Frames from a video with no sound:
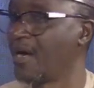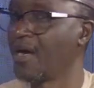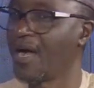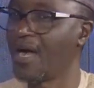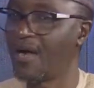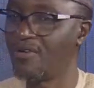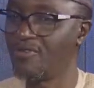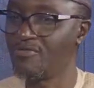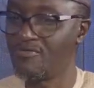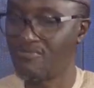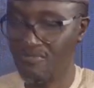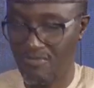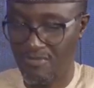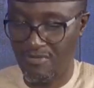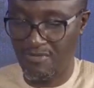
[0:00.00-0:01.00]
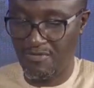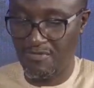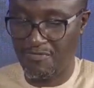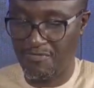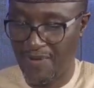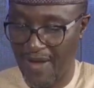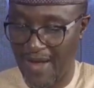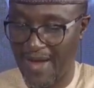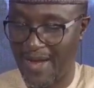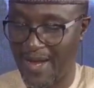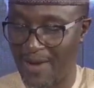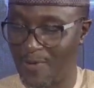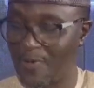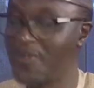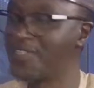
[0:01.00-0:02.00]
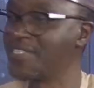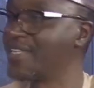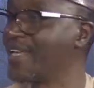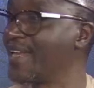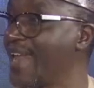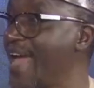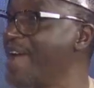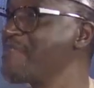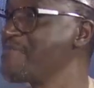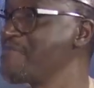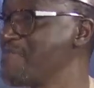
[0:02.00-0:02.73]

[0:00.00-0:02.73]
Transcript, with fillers: How far can we say life